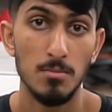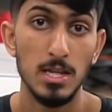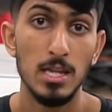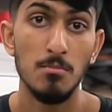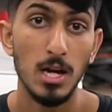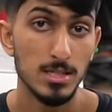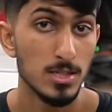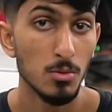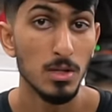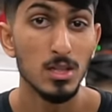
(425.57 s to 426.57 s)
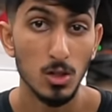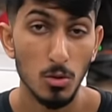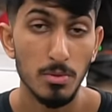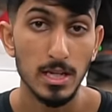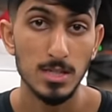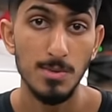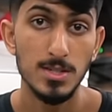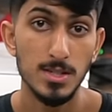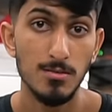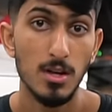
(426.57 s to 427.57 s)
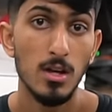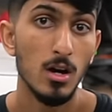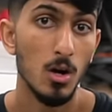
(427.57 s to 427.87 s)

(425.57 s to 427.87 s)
I mean, it might still be a little bit expensive.